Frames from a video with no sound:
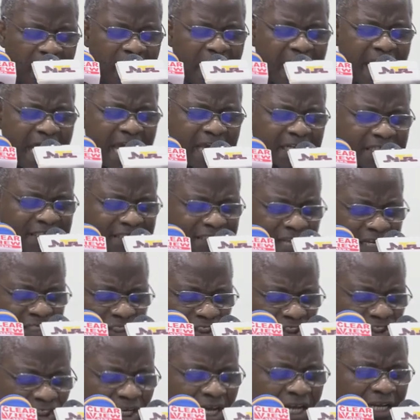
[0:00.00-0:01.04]

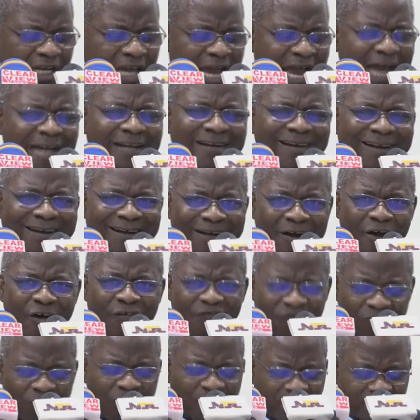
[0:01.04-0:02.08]
essential and
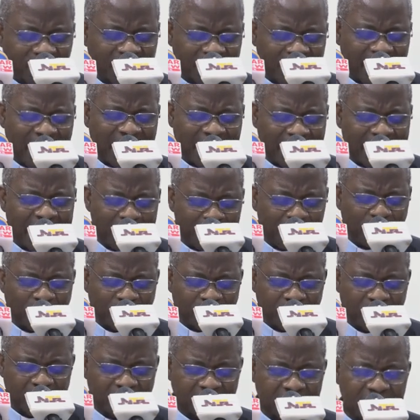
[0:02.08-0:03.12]
of critical
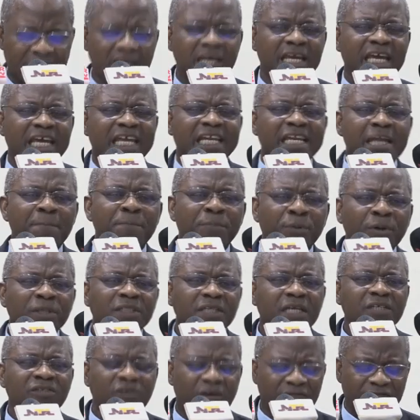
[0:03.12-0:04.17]
importance in the
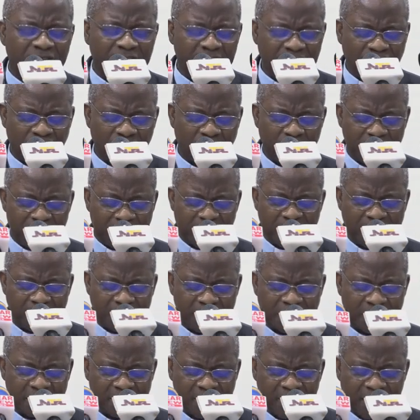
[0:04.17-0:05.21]
process of nation
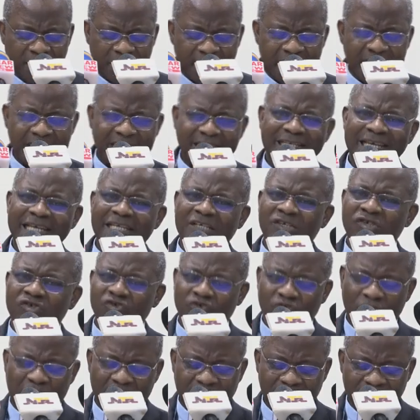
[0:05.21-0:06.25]
building is a
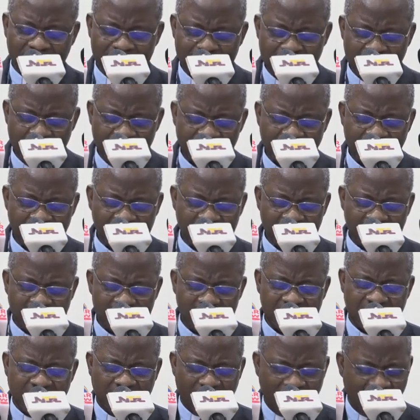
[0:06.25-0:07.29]

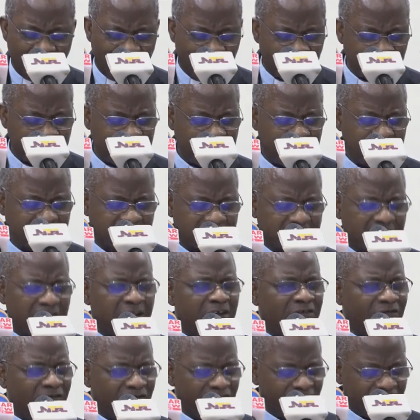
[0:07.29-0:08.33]
transparently honest,
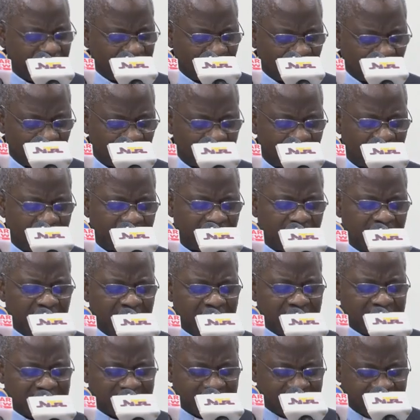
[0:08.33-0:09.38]
visionary,
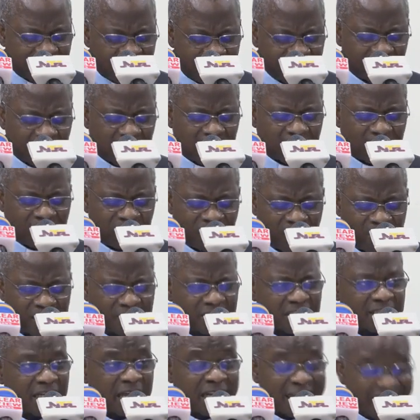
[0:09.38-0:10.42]

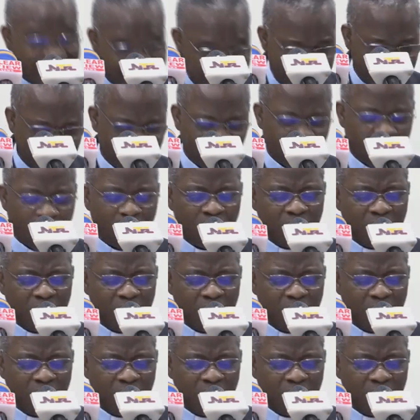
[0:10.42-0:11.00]
self-sacrificing, and therefore